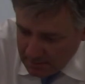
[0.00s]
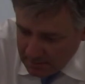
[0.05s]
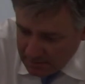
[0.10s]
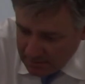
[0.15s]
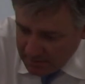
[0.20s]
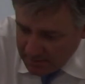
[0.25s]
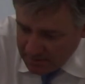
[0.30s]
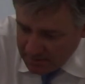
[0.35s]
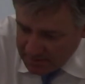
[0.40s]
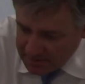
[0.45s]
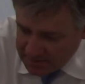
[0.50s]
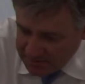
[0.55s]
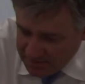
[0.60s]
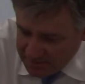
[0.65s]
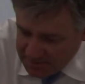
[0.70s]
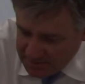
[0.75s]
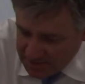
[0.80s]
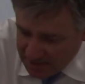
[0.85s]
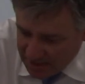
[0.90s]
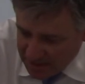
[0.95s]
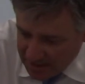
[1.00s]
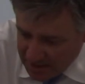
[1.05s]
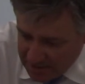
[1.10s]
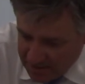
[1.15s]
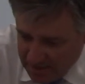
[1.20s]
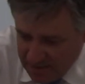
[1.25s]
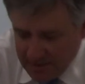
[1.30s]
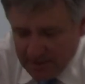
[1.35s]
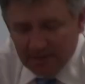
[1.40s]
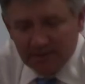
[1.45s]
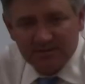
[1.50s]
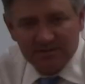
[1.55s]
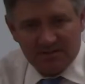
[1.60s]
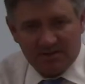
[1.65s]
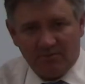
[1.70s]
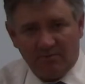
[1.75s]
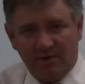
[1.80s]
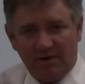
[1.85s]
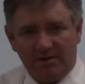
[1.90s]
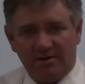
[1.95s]
meters per second
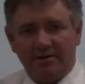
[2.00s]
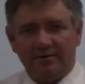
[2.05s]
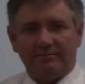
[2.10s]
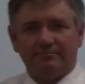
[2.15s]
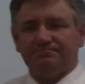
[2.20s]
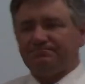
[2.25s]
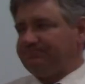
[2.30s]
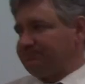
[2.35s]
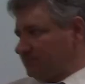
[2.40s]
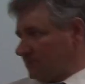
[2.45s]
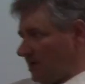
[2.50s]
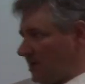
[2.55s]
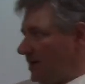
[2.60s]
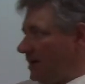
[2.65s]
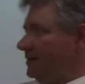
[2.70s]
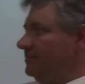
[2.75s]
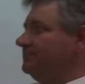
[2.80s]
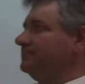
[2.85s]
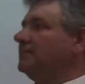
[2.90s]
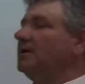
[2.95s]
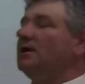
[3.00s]
squared. Okay?